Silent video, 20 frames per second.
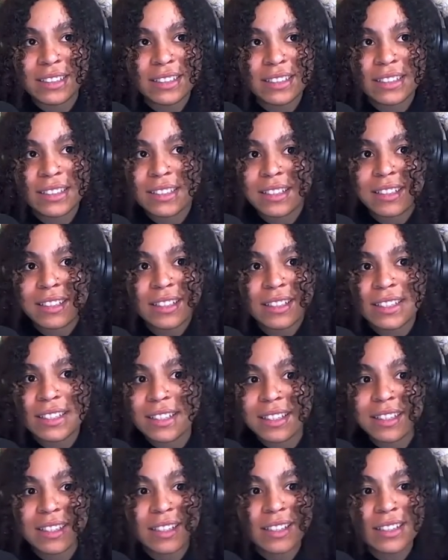
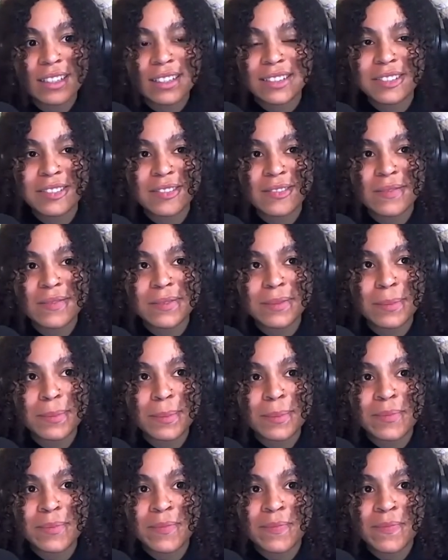
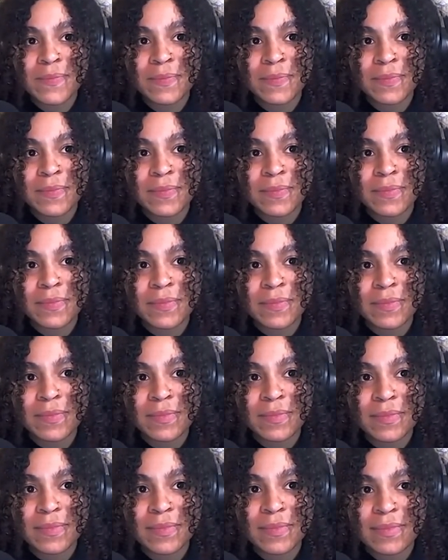
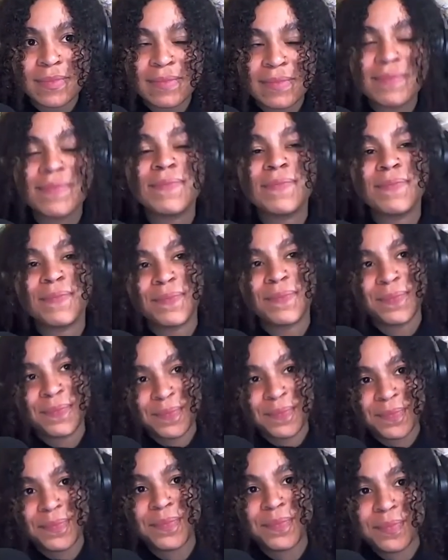
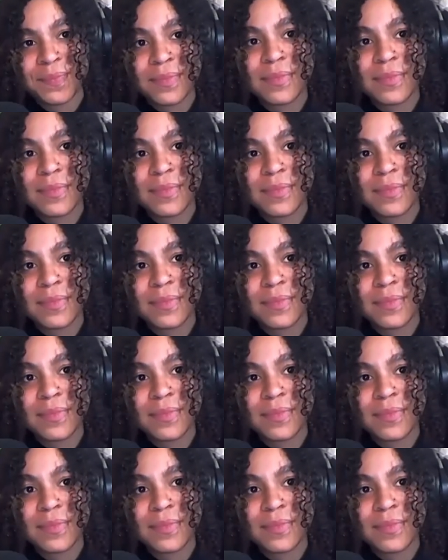No words are spoken by the person on screen.